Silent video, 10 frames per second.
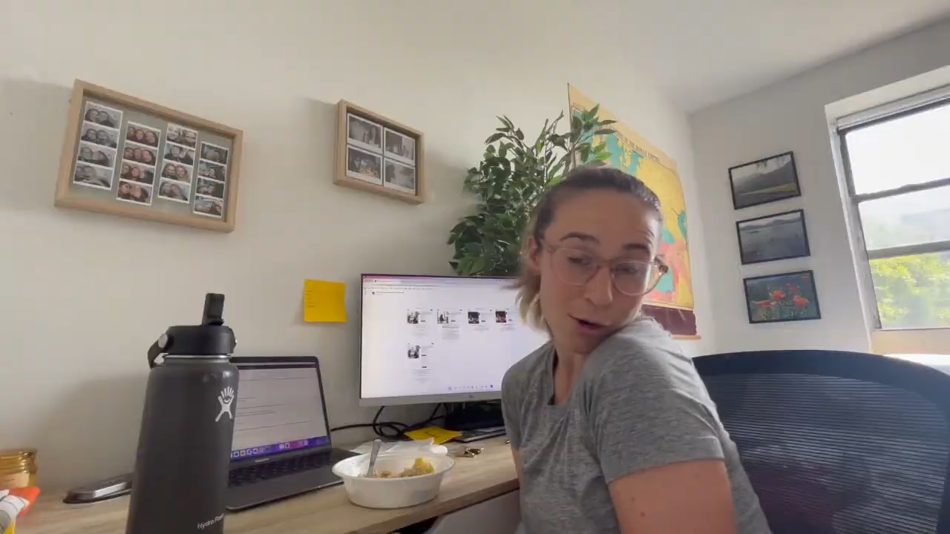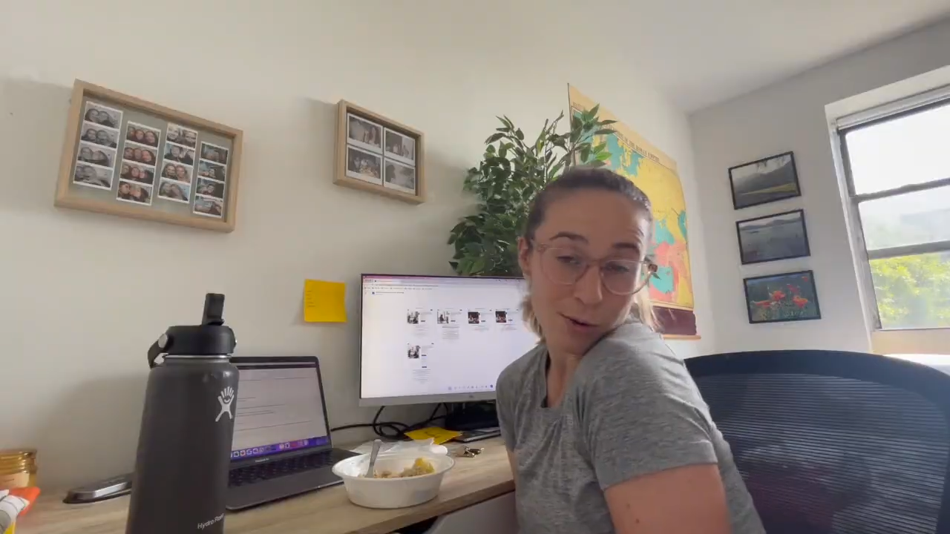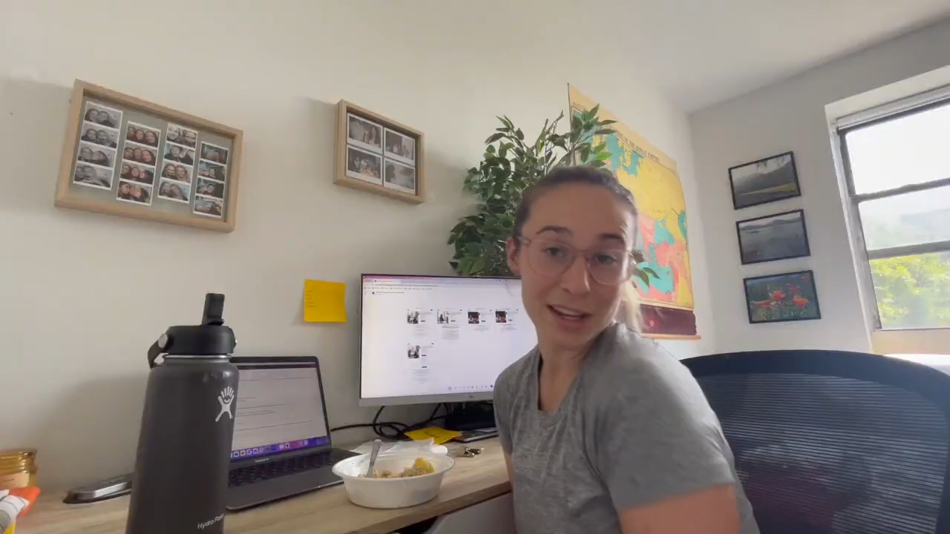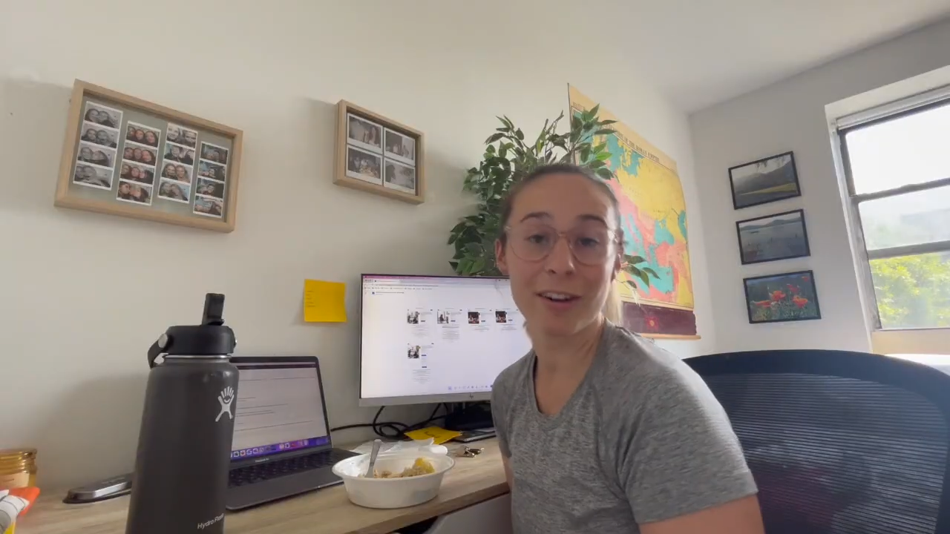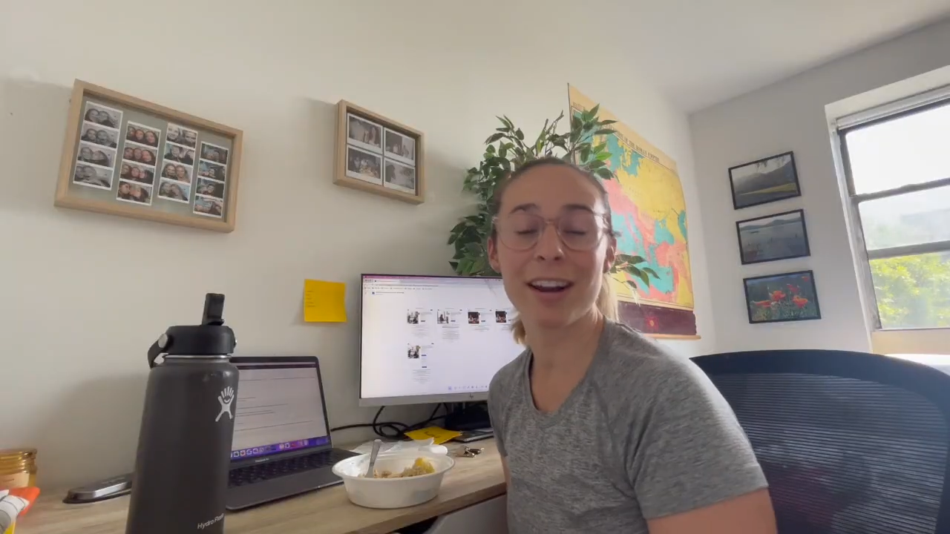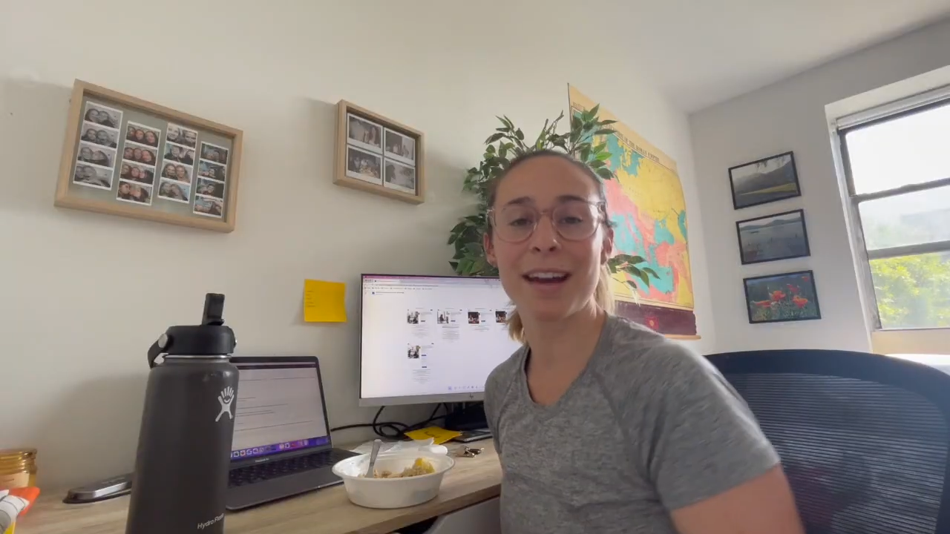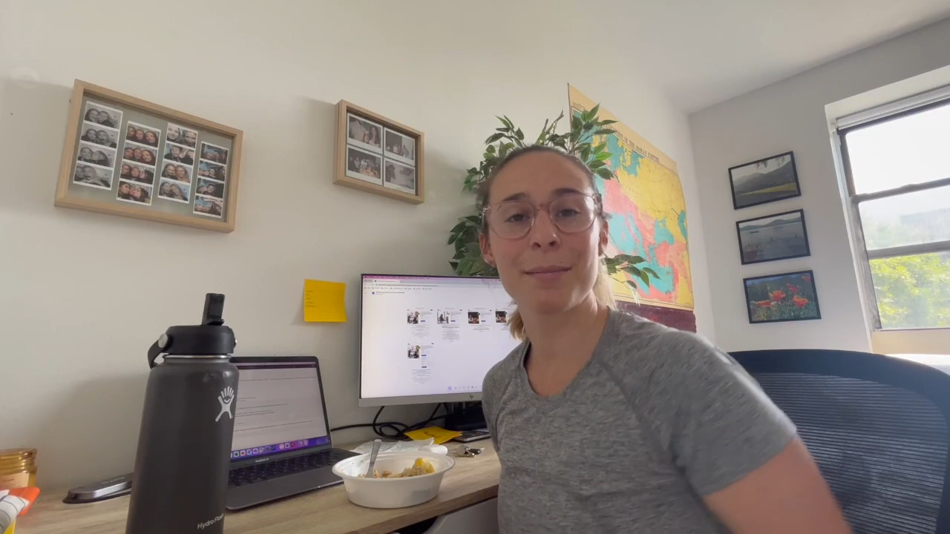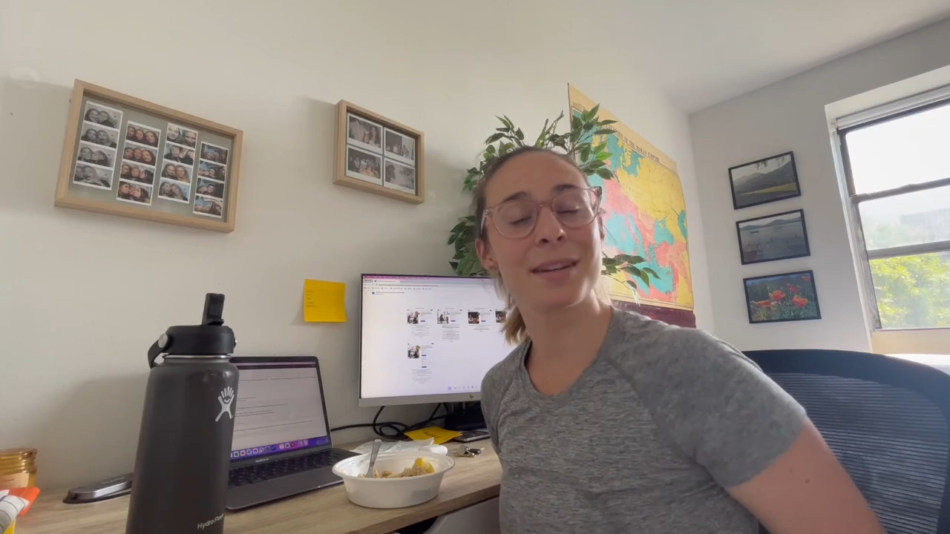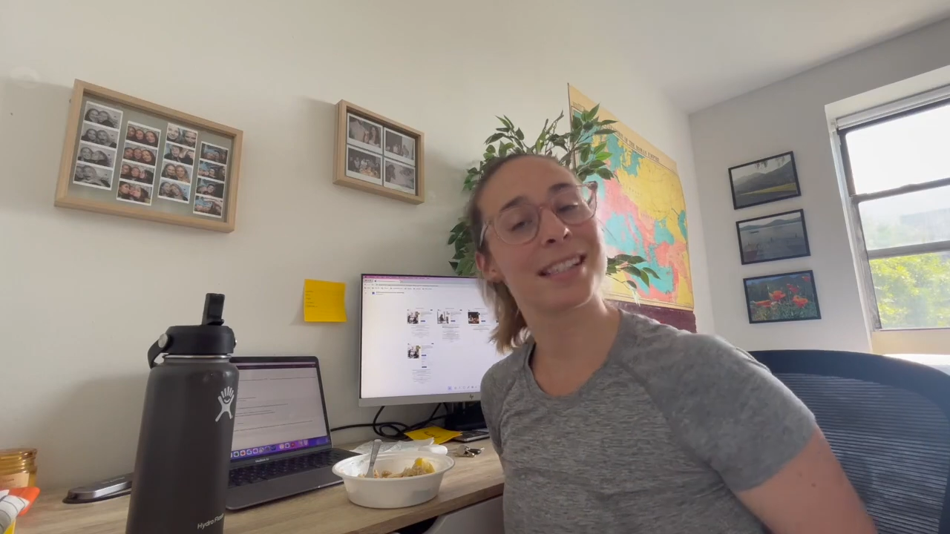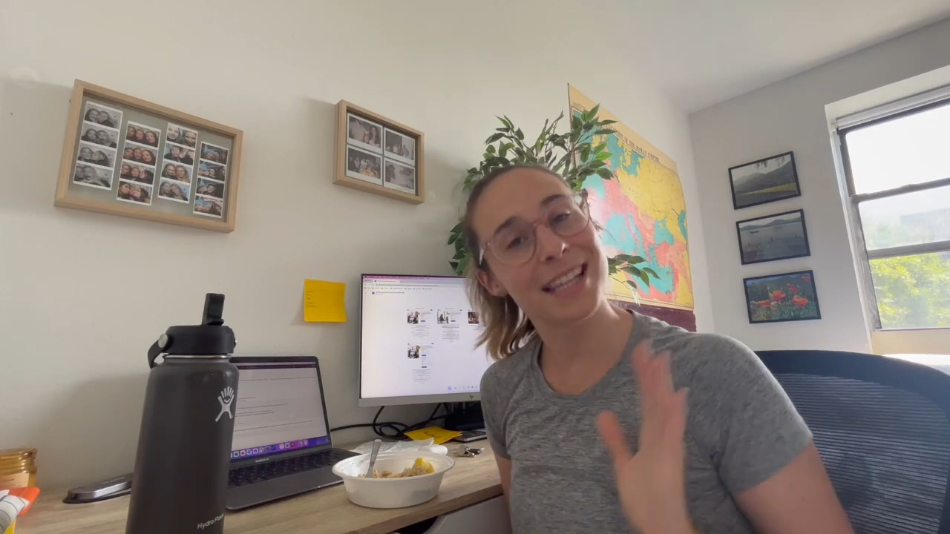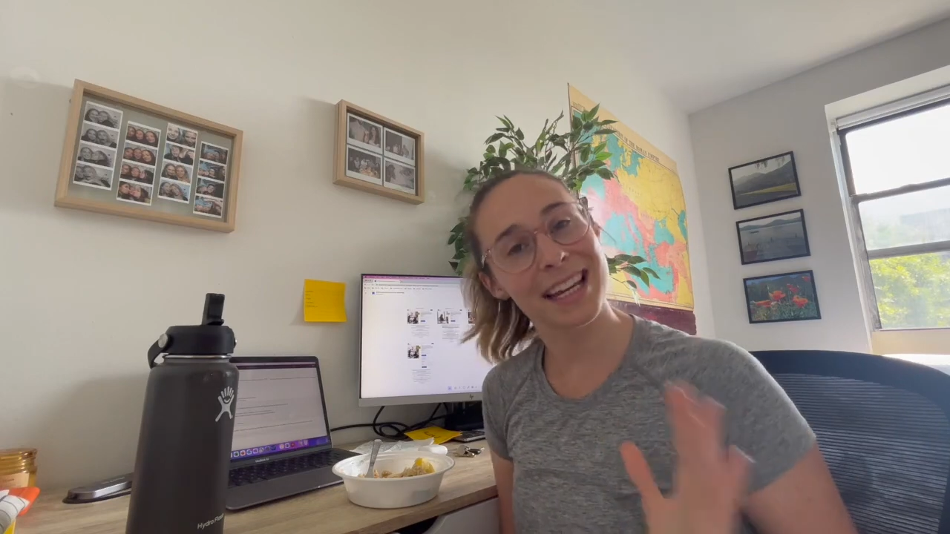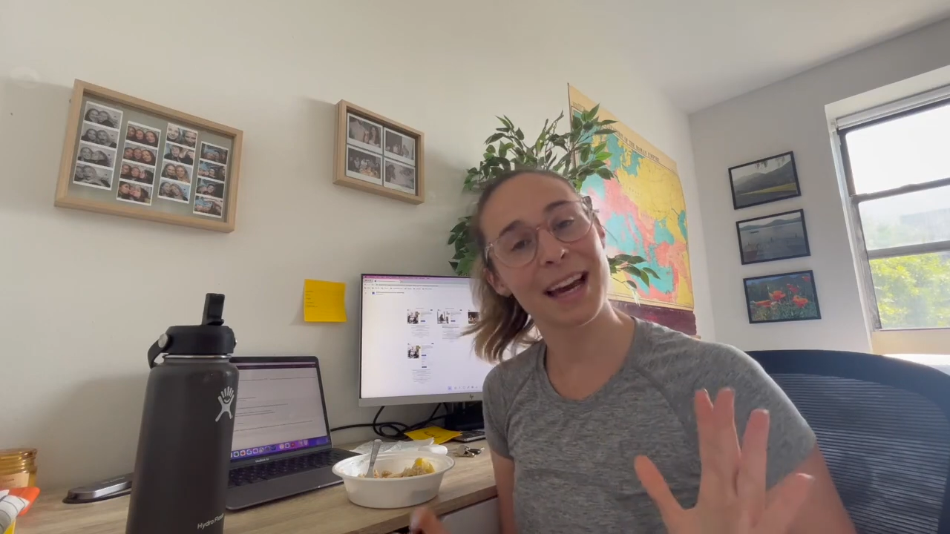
Here I am, sitting at